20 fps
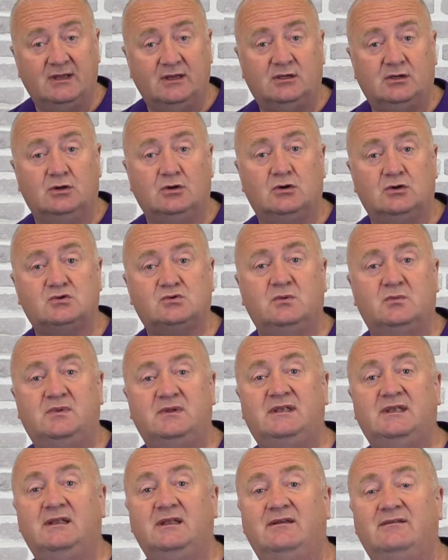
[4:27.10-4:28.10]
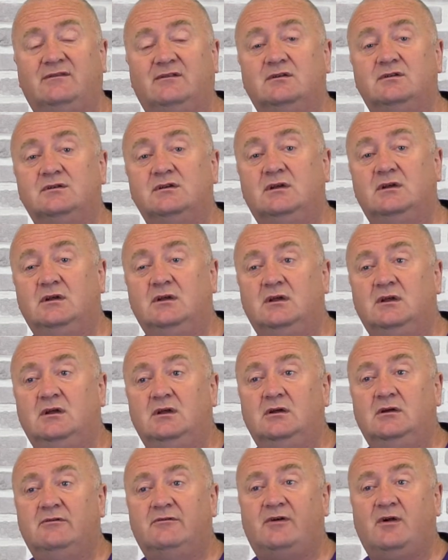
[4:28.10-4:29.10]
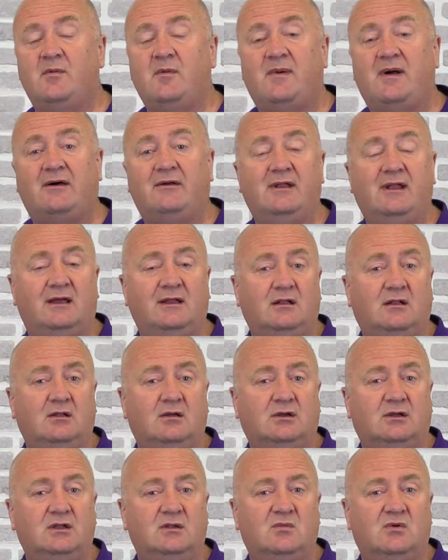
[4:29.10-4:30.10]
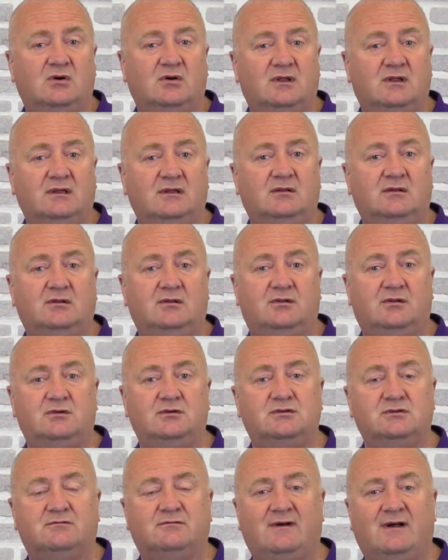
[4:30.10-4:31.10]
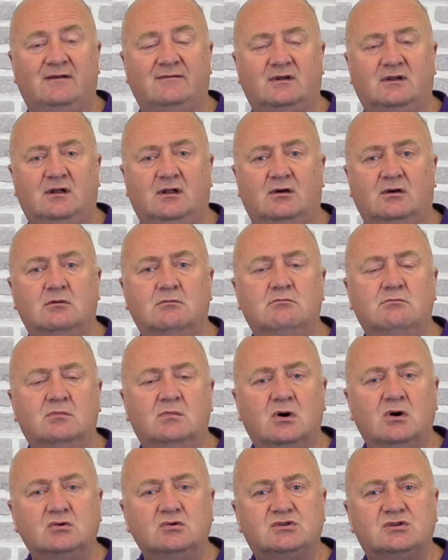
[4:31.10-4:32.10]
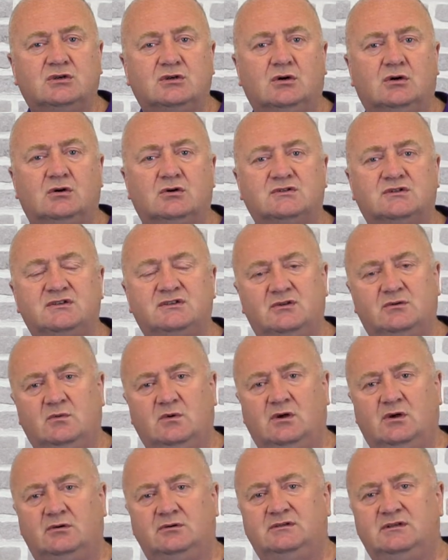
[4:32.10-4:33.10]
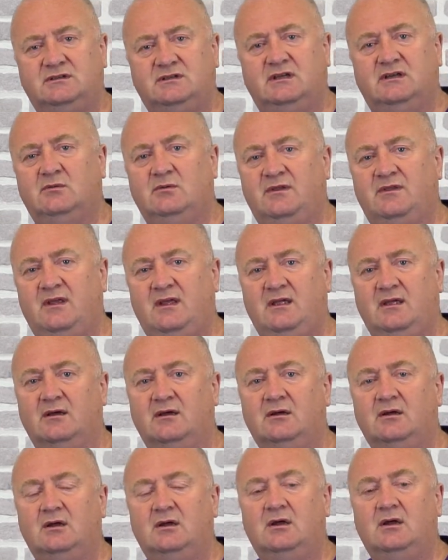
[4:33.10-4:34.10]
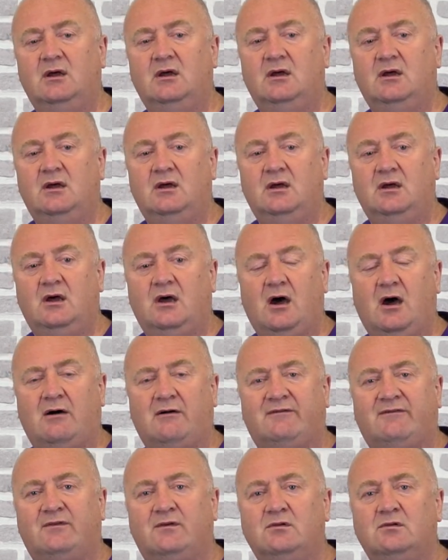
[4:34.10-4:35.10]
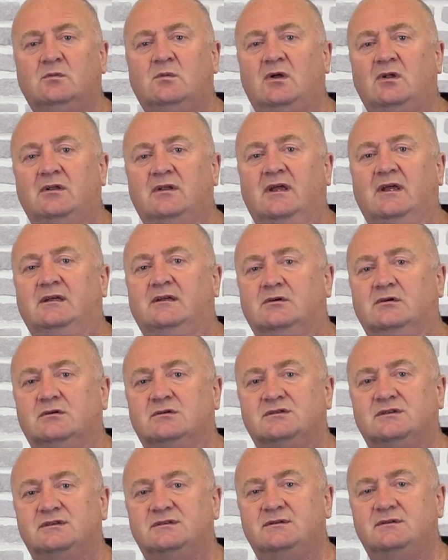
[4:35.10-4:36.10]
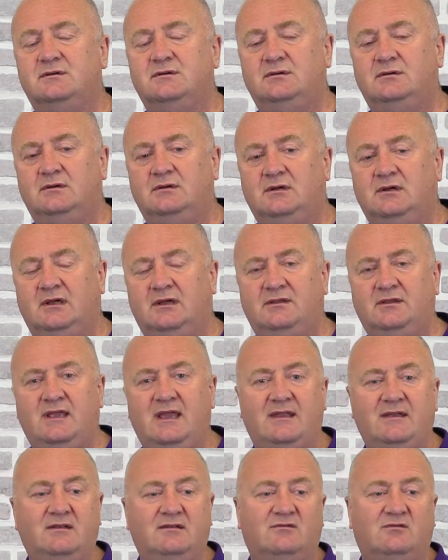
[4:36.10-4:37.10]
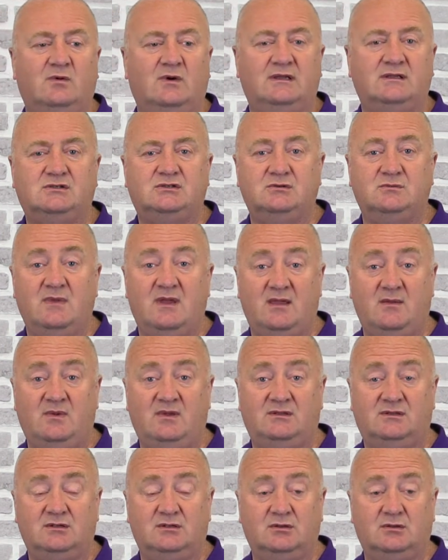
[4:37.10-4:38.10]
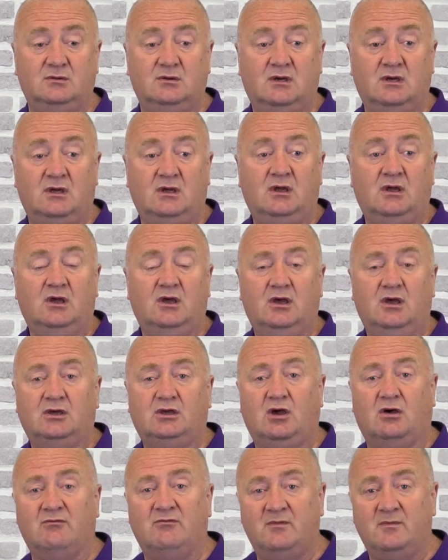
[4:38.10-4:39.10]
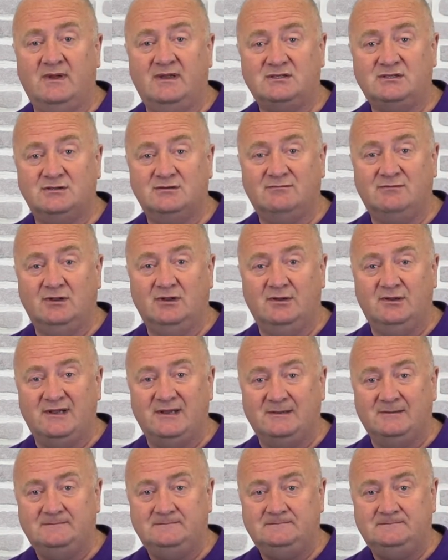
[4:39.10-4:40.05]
a course will be delivered from about 9 o'clock in the morning through till 5 o'clock. Most courses that we're going to deal with here are full one-day courses, at the end of which you maybe do a confirmation of learning.